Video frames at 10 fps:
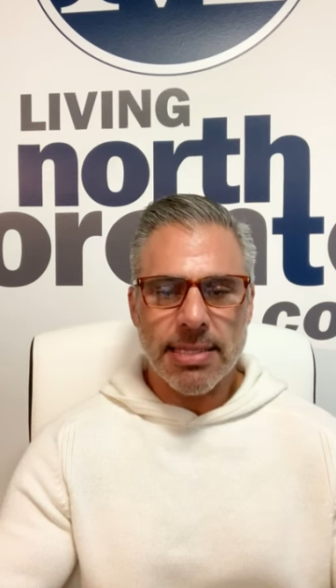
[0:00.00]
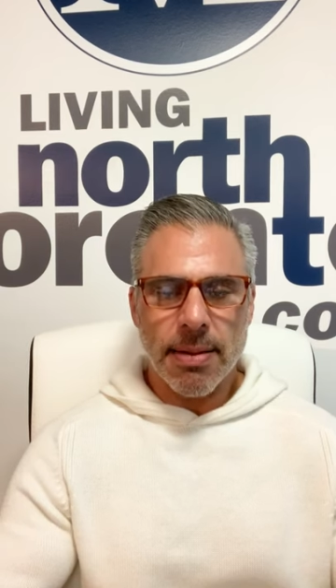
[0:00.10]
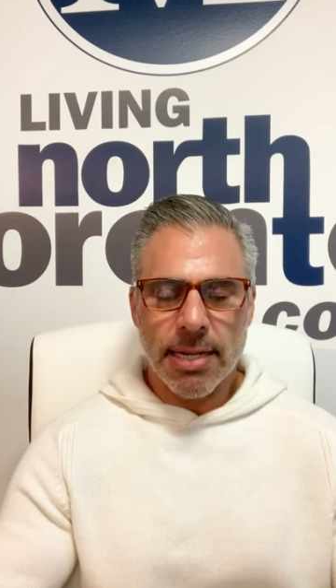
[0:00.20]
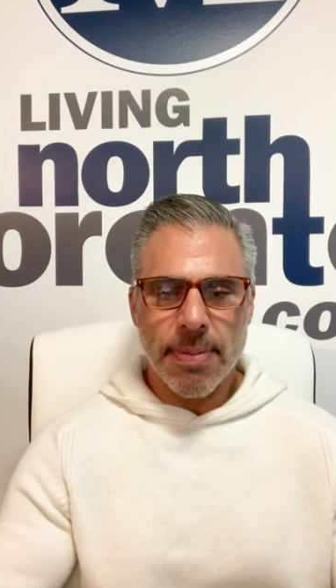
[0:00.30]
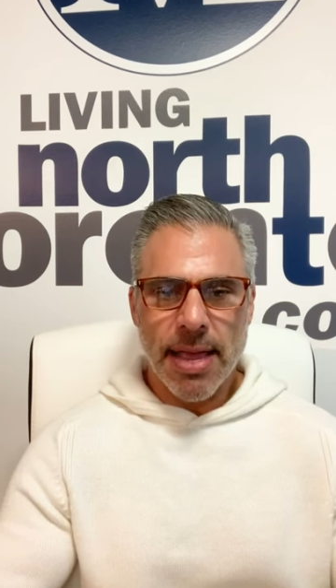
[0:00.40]
I'm
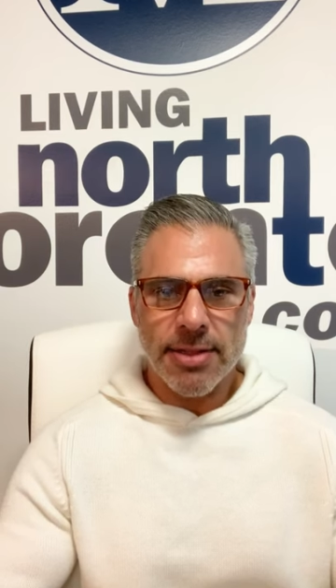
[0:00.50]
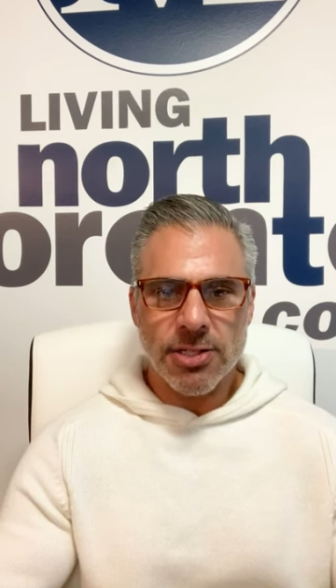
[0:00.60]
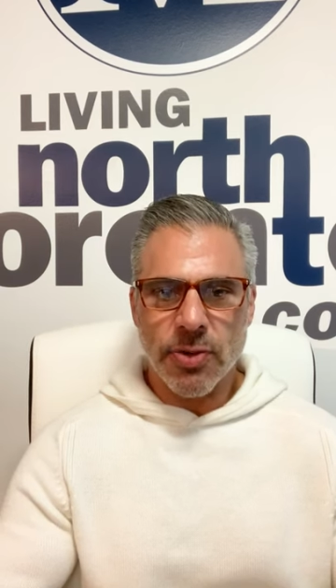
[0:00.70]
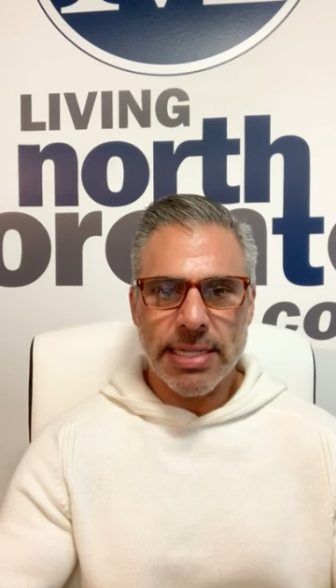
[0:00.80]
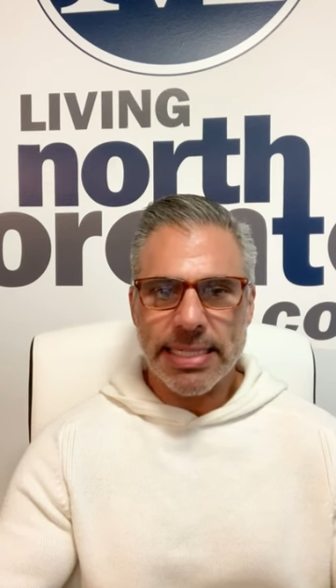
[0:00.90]
not gonna pay this
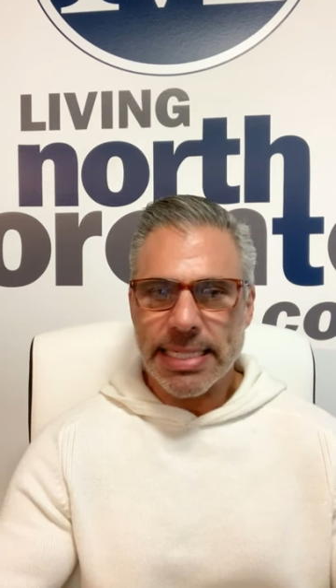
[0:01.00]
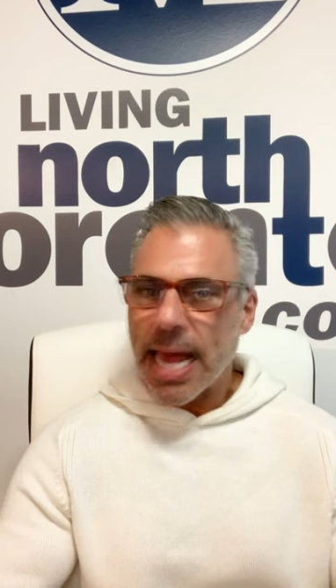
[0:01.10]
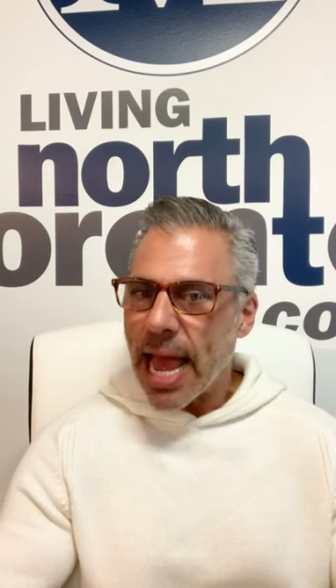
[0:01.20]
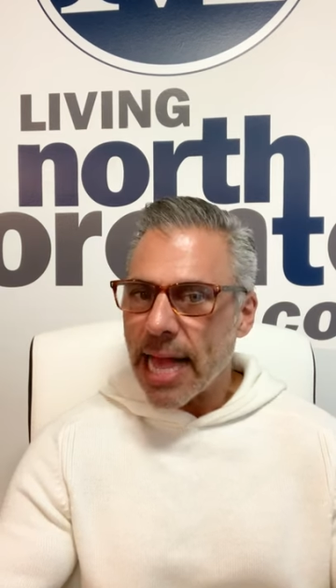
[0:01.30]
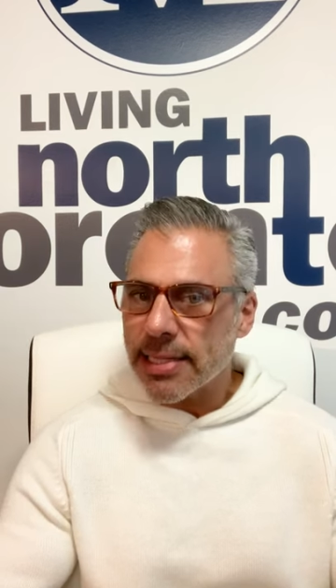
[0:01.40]
crazy
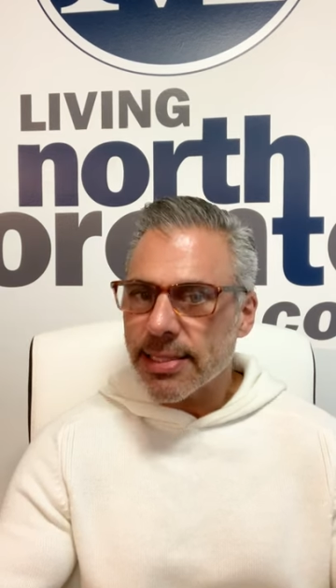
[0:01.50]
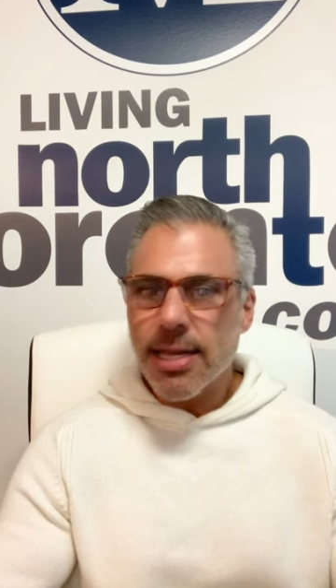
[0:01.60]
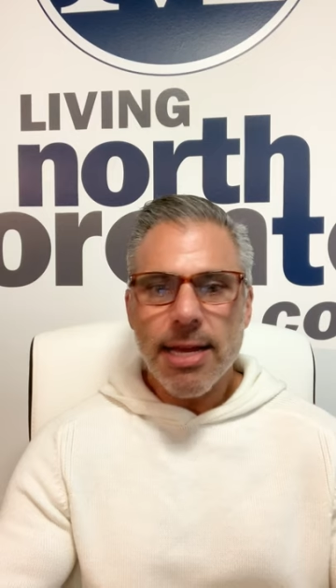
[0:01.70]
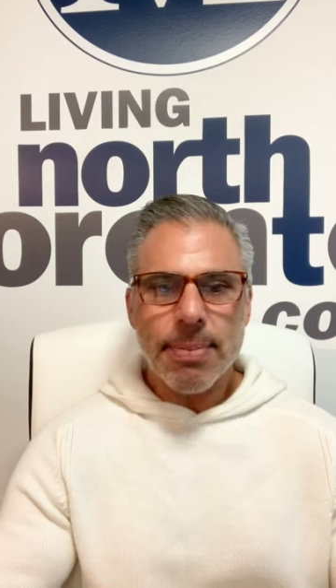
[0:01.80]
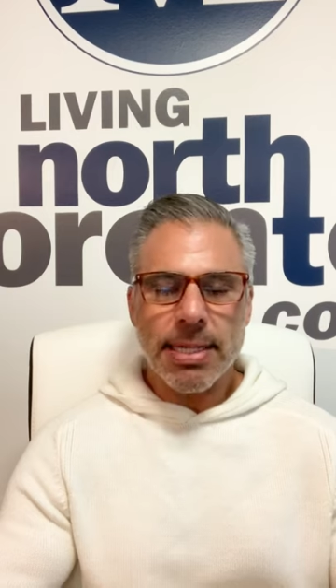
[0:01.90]
tax
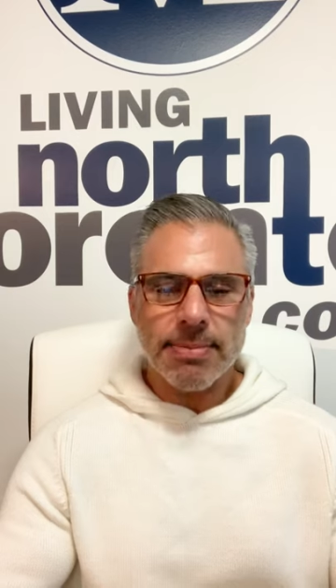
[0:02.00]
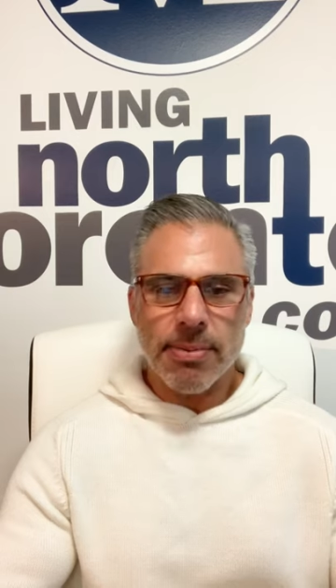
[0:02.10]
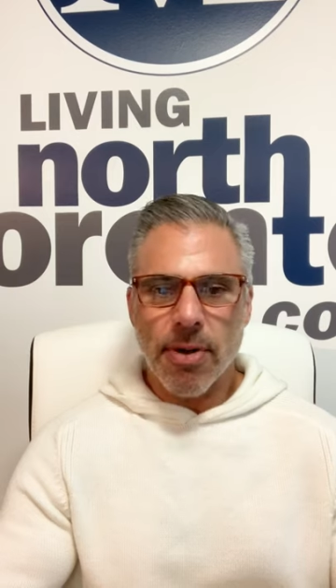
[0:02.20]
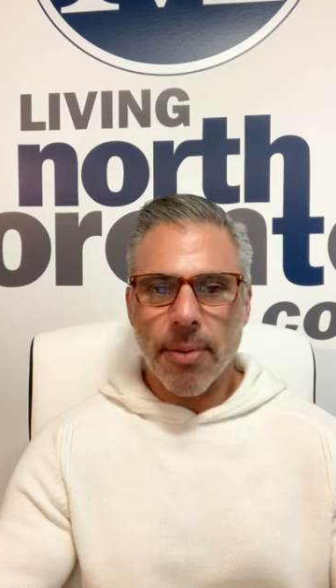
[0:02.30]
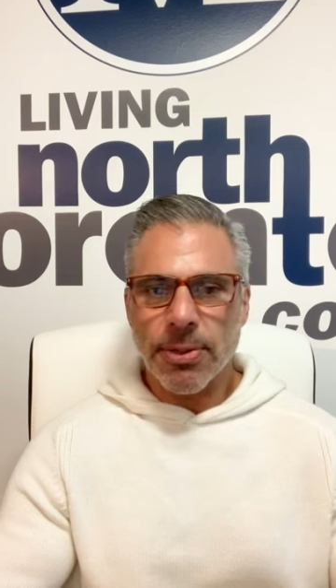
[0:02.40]
because my
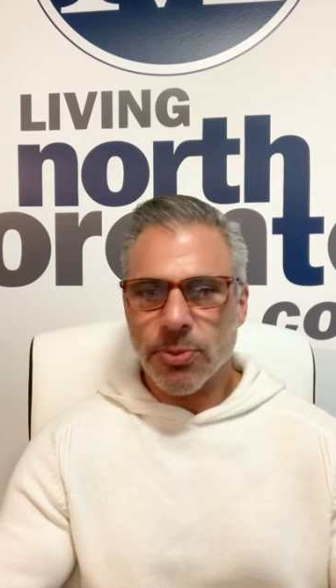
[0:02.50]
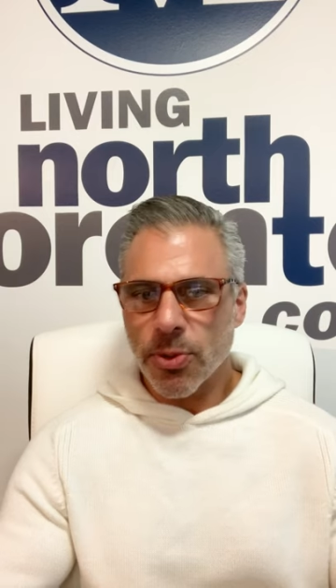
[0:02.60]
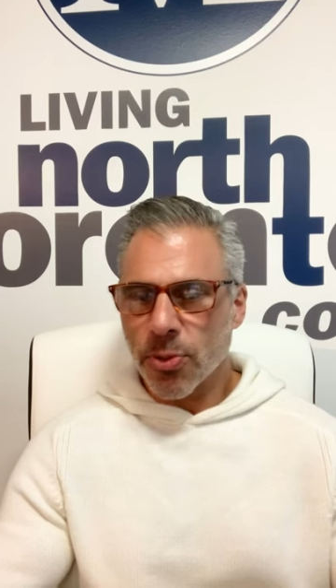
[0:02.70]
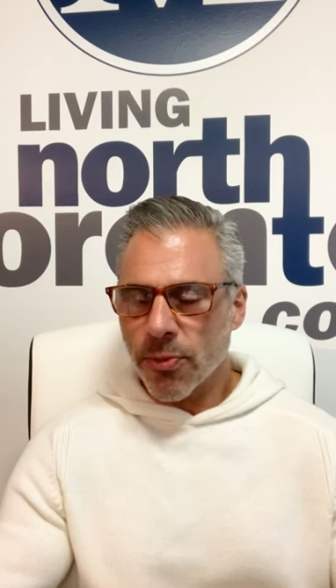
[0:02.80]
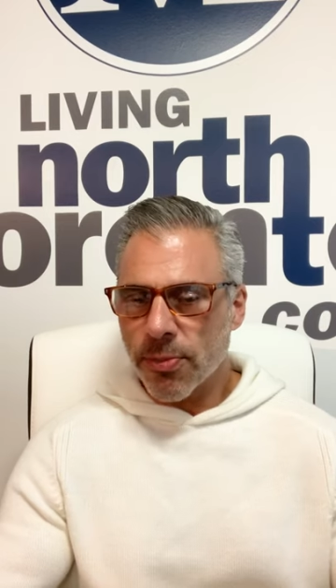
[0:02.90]
property is
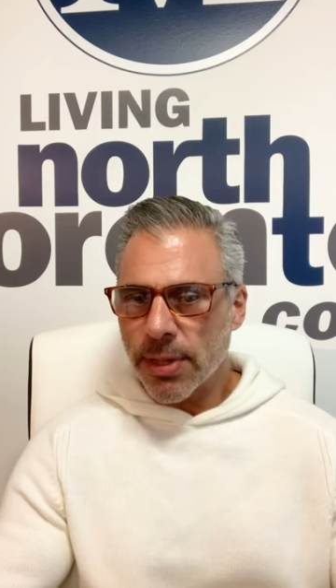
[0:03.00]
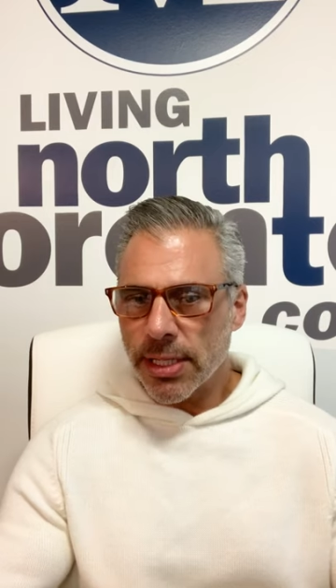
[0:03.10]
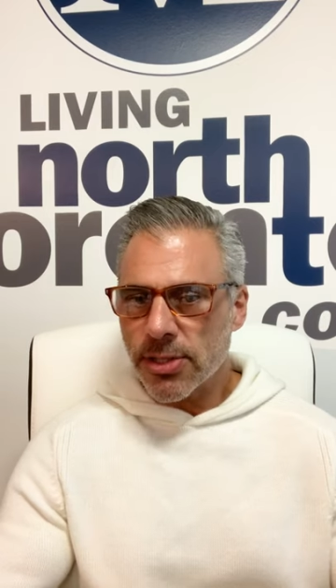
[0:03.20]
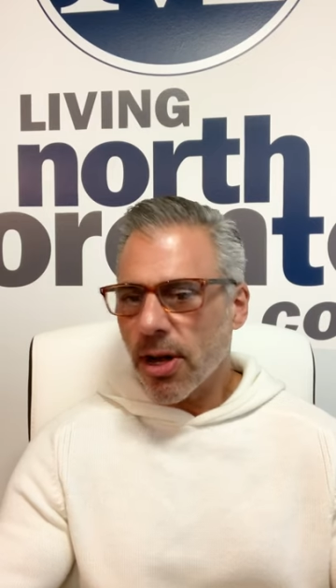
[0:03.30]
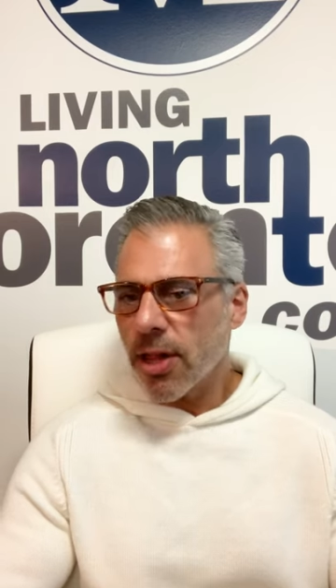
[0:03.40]
worth over $1 million.